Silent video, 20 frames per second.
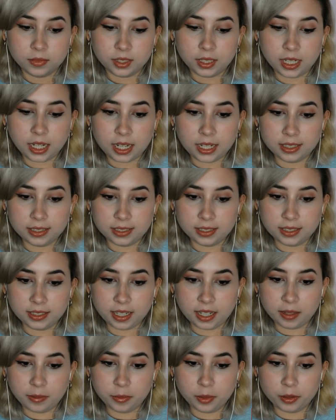God
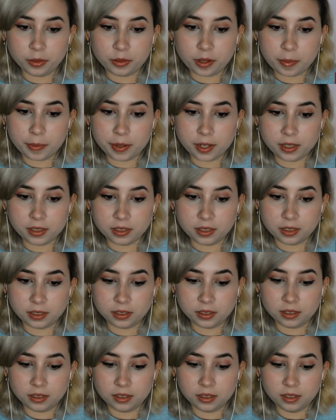damn you, Rapunzel.
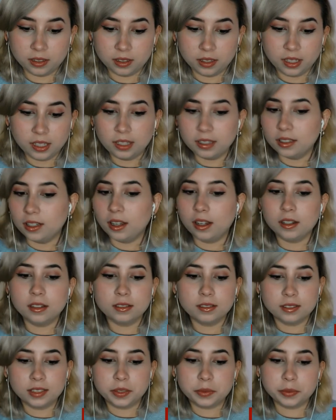
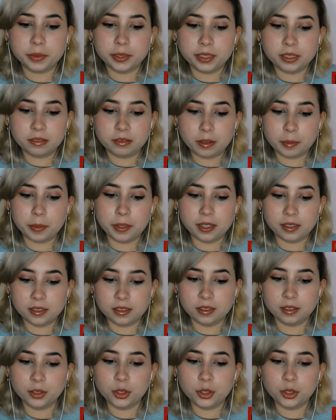Not the real Rapunzel.